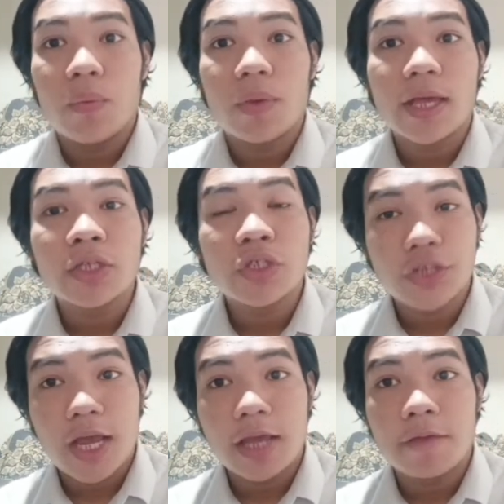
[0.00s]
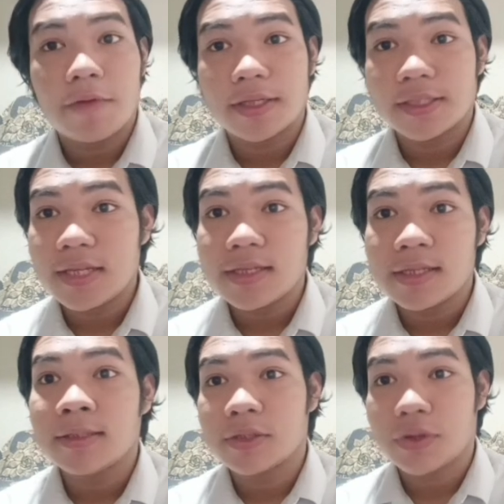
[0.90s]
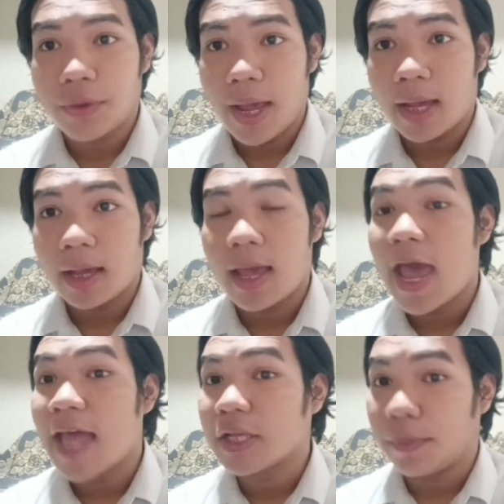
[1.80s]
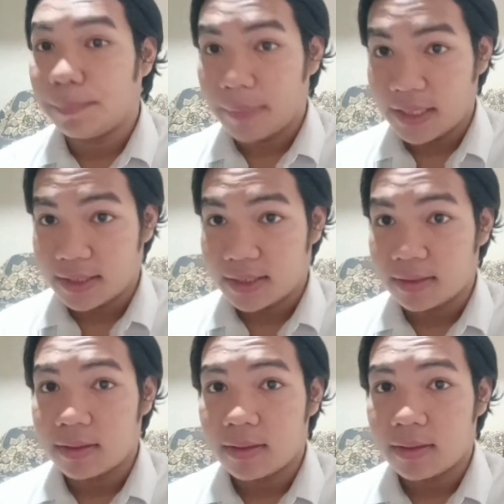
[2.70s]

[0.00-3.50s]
we can check if our sentence is correct and complete.